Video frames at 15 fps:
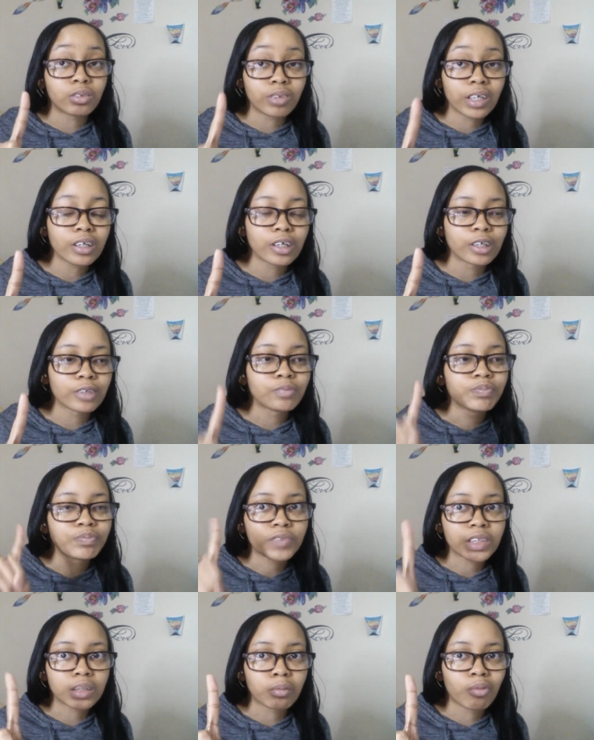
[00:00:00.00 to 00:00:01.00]
to kill her
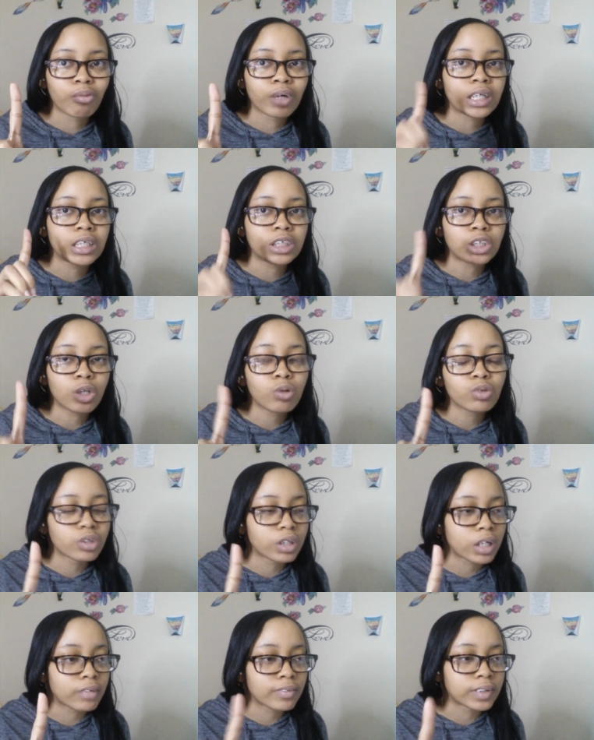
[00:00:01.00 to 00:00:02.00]
that's number one and he choked her
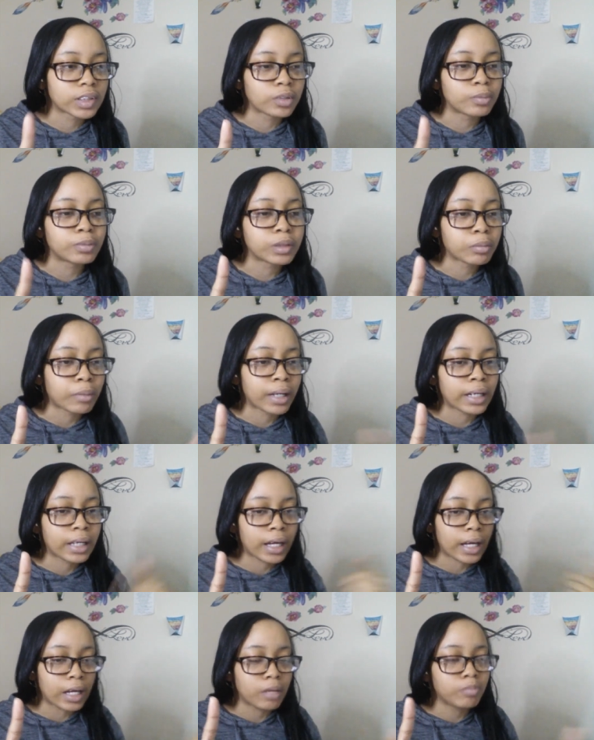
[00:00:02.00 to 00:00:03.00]
to death until somebody
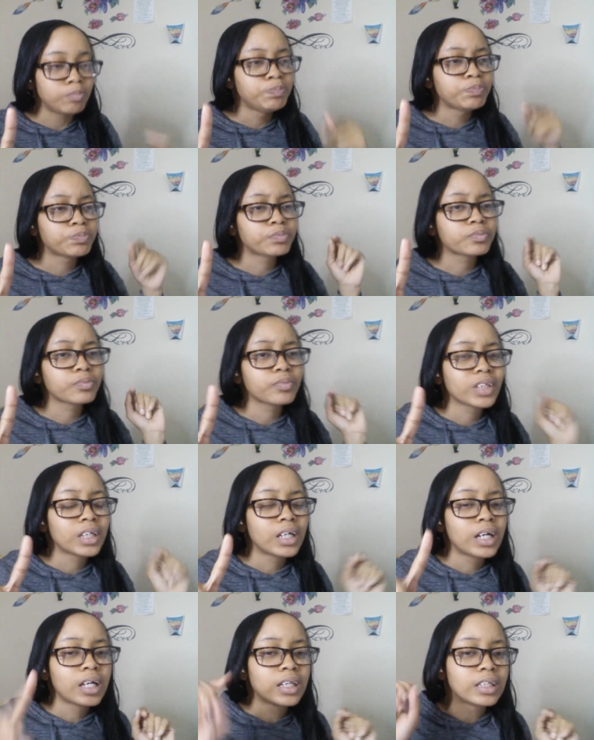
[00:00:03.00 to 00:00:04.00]
came
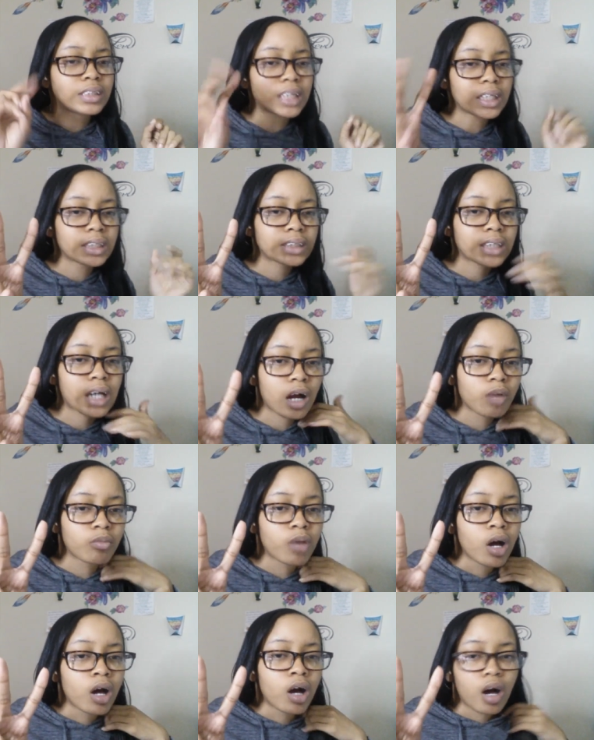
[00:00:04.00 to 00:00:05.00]
the second
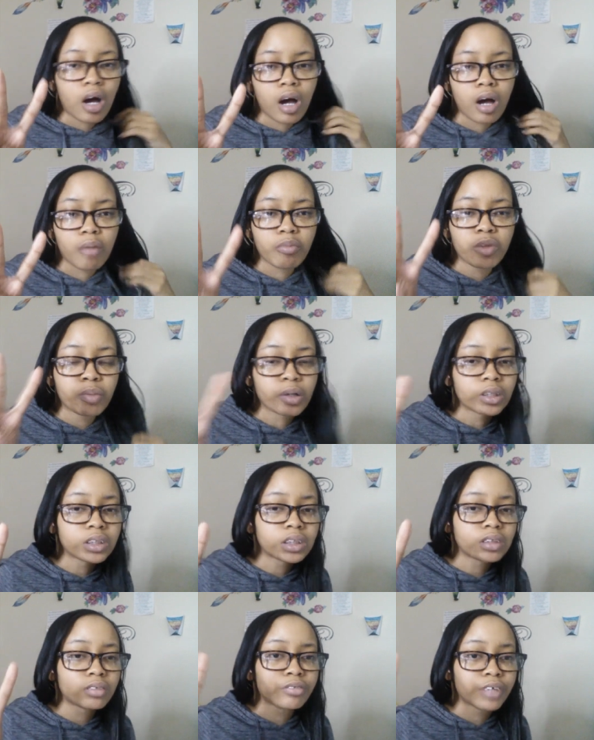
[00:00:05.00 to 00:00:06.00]
time um, the
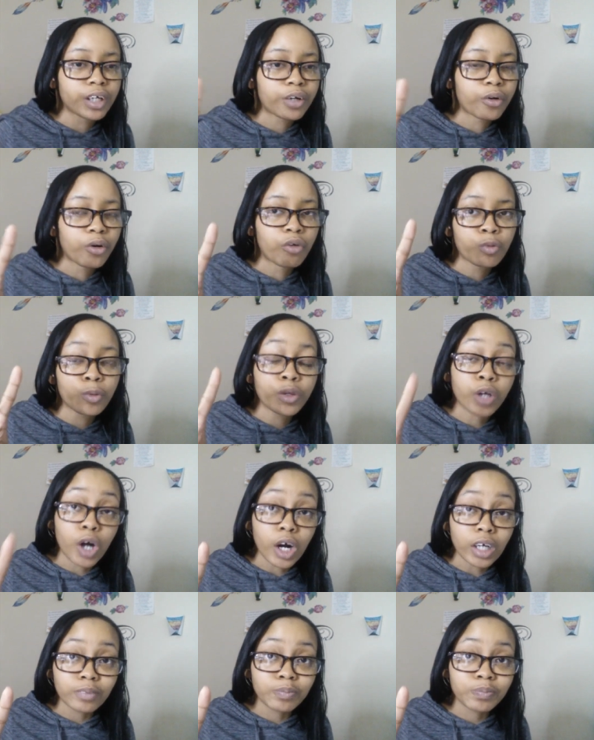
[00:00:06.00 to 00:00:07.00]
person ran her over with a
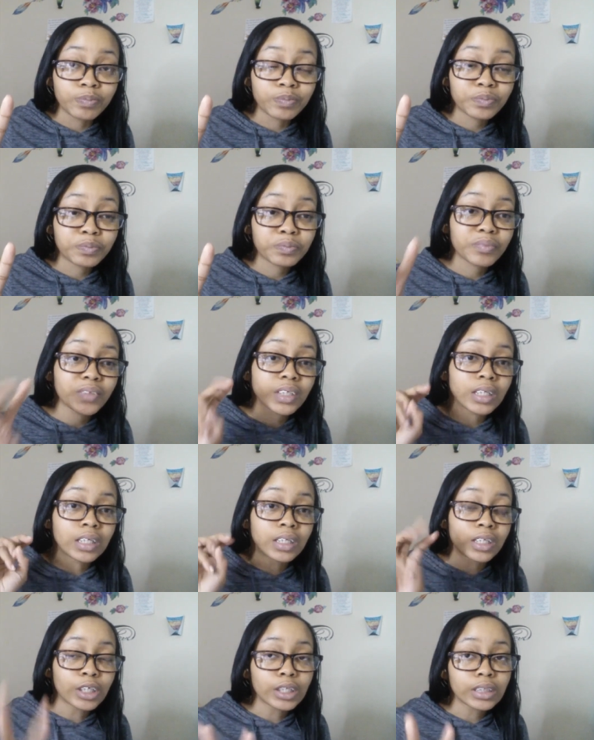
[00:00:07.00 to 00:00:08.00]
car.
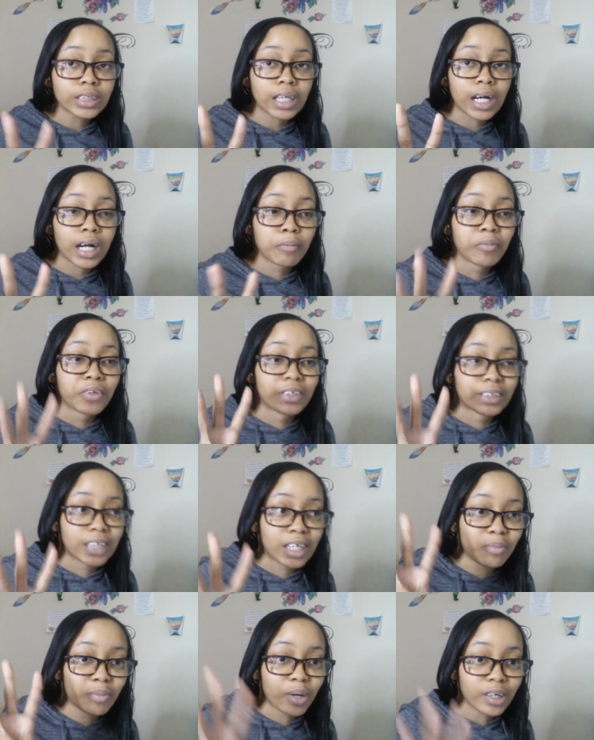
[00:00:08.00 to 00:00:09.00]
and the third time the
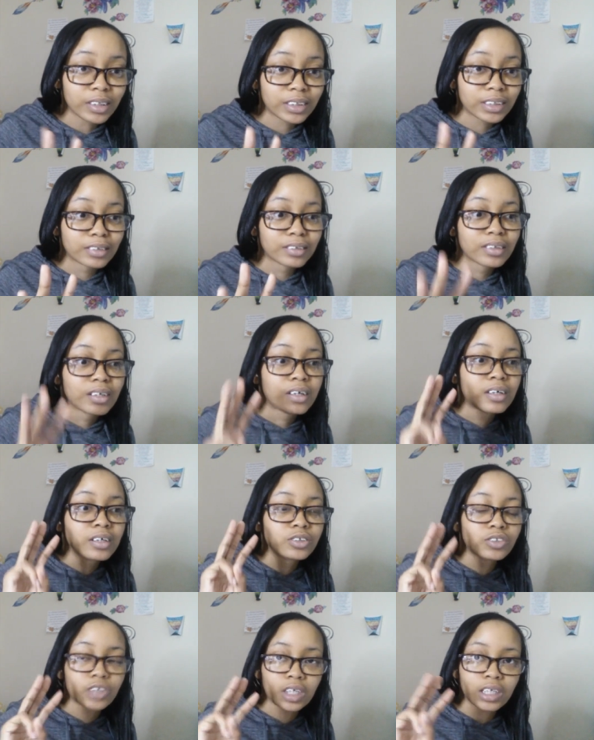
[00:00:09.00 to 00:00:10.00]
same person
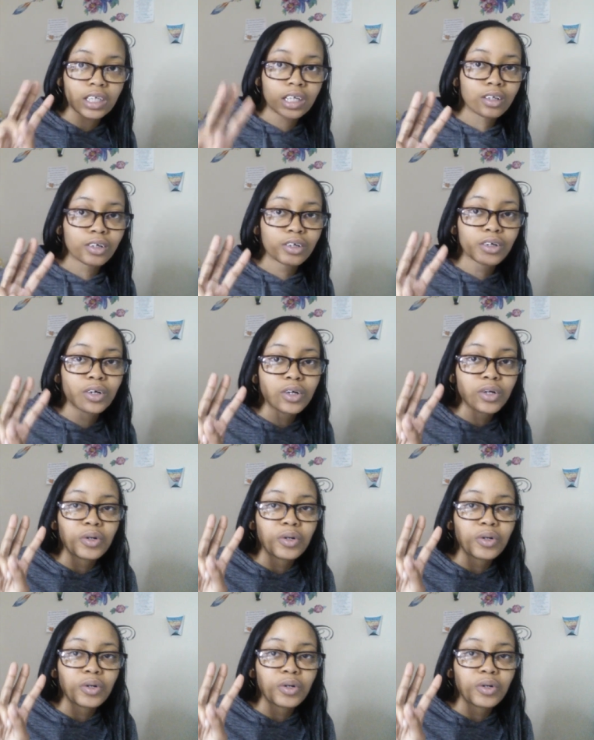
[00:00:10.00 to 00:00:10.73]
tried to kill her